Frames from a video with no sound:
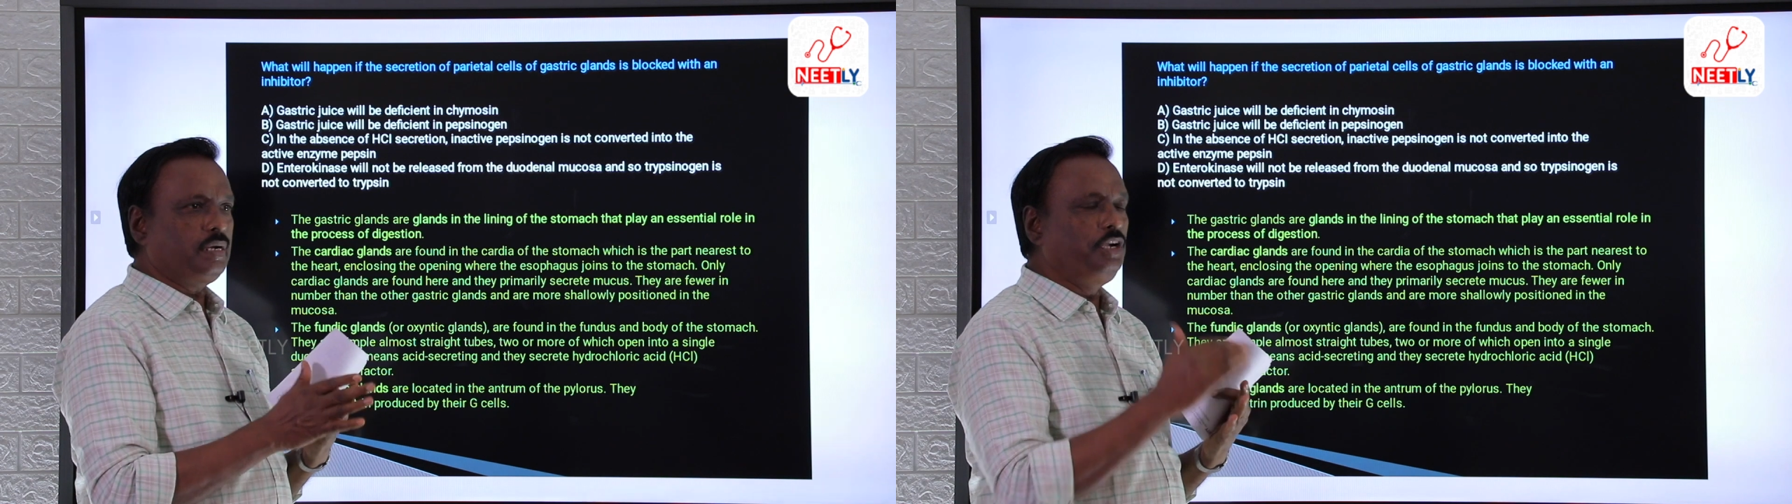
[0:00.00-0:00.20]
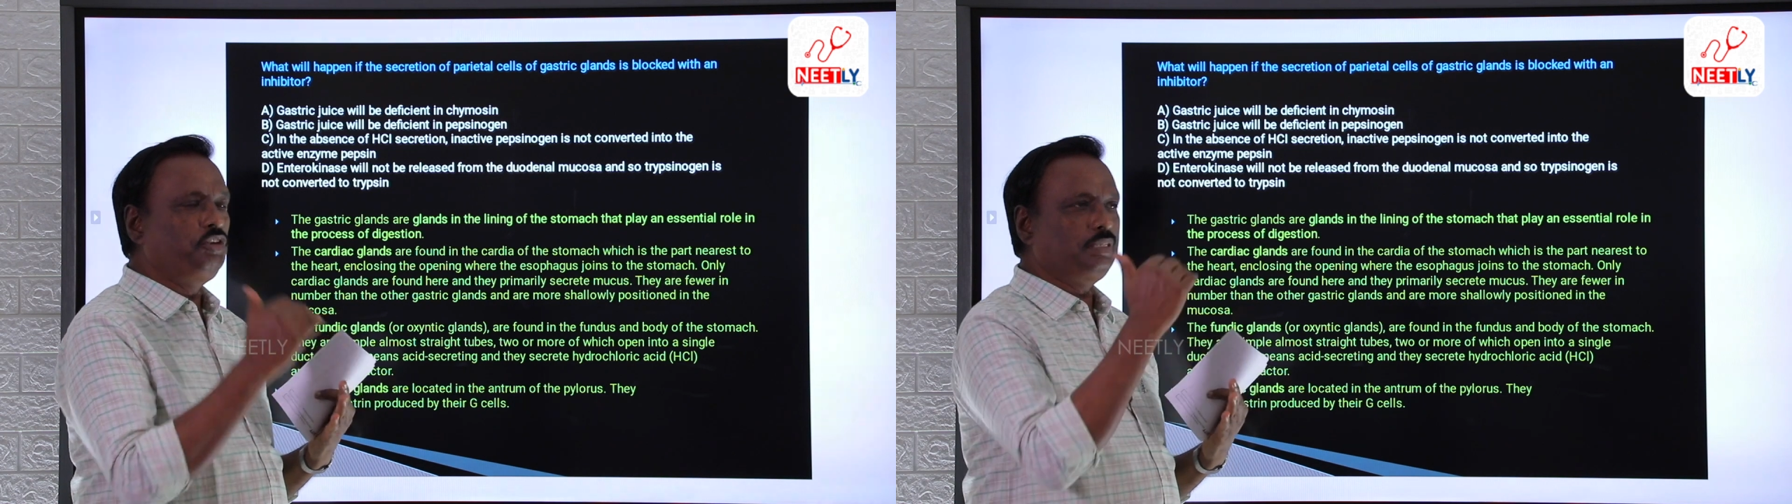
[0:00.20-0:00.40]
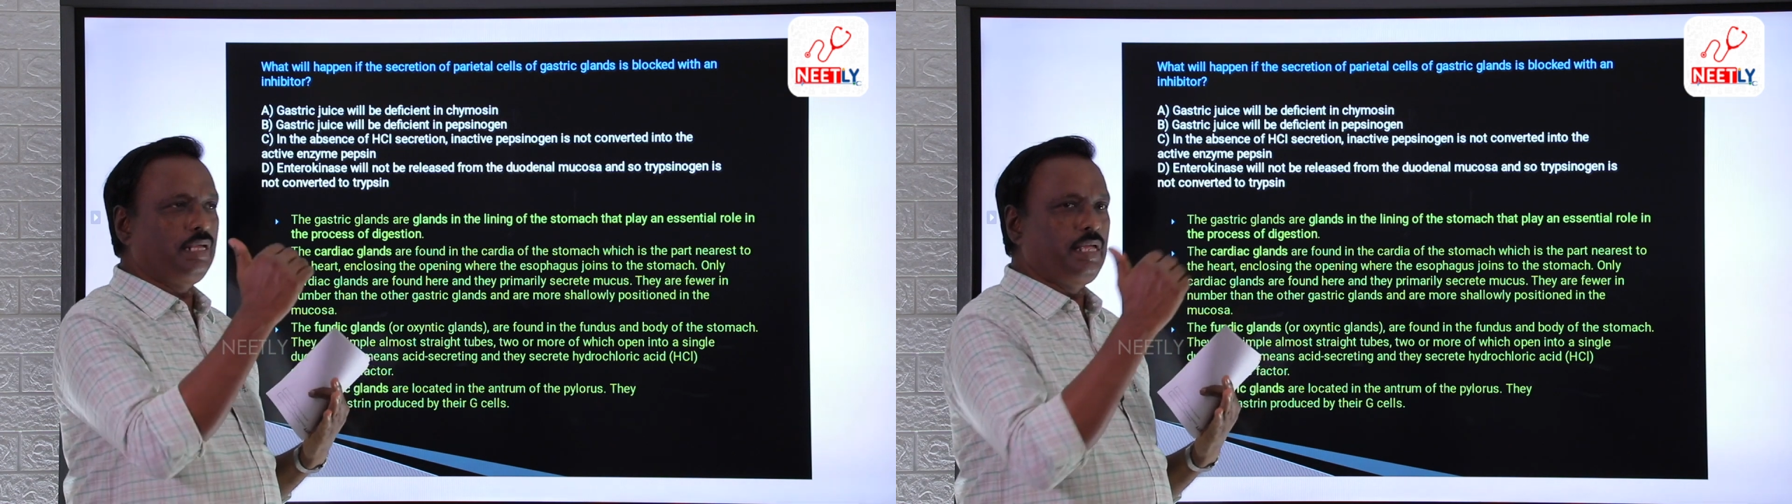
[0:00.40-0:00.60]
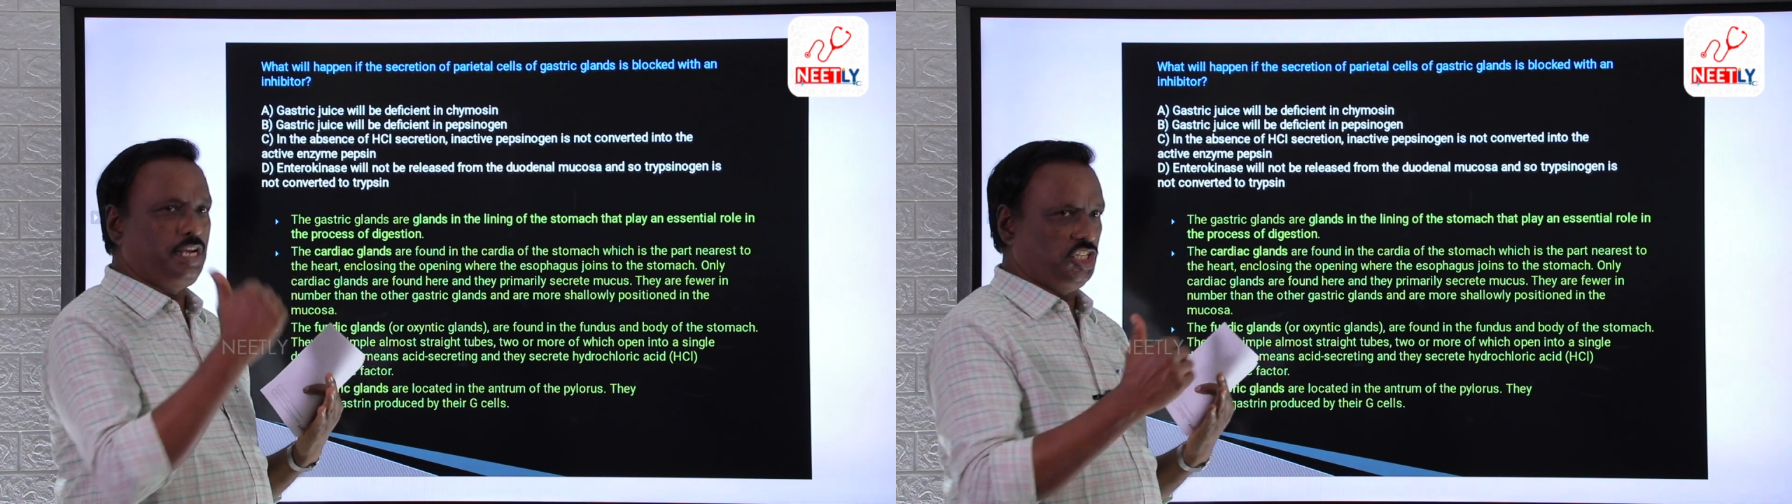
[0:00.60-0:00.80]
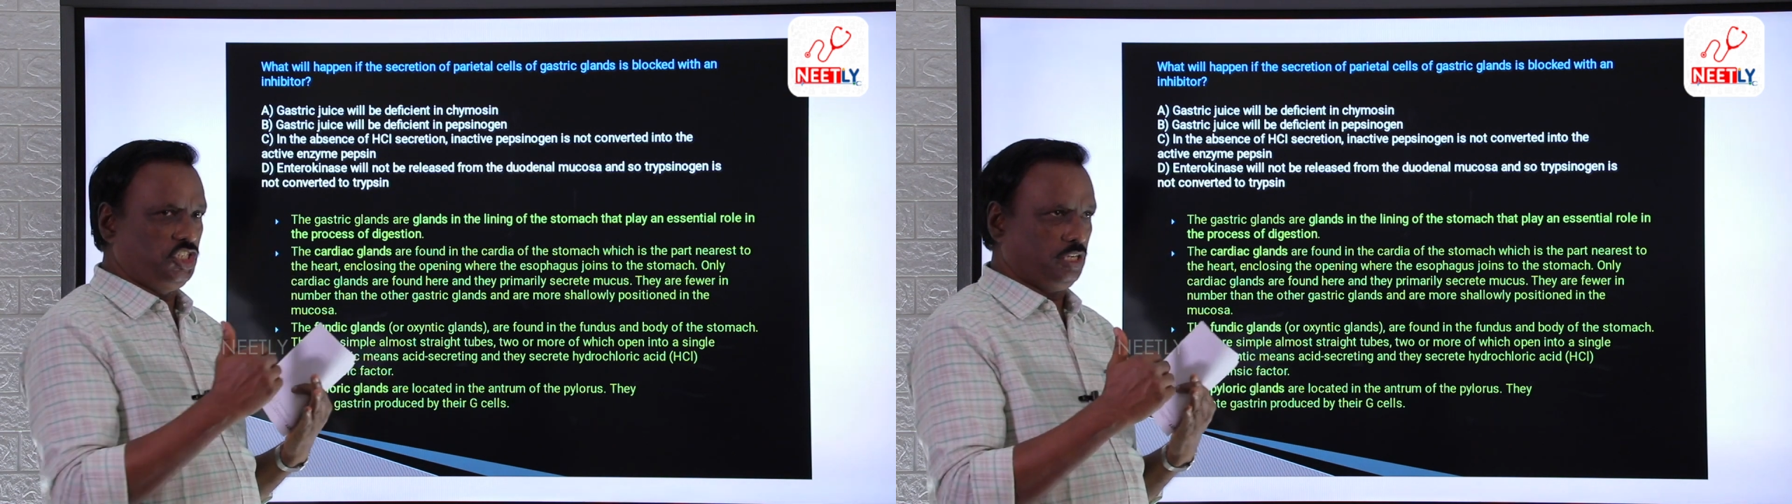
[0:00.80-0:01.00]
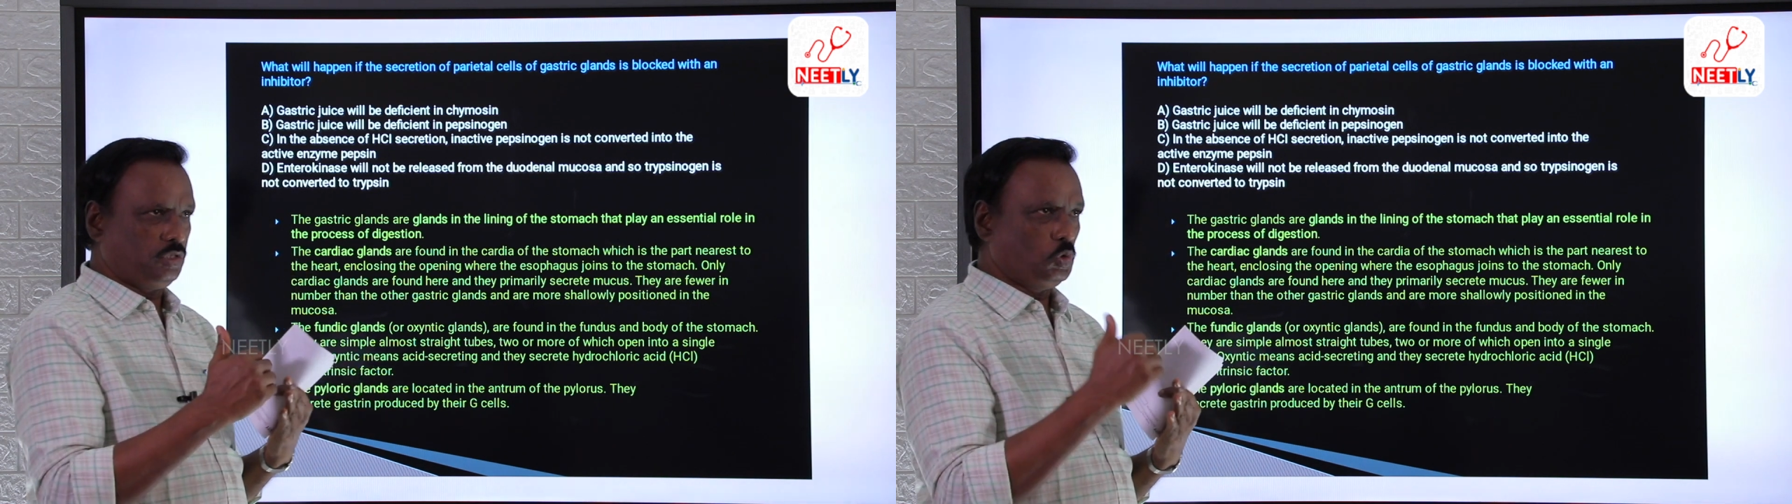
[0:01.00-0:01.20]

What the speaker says: into three regions.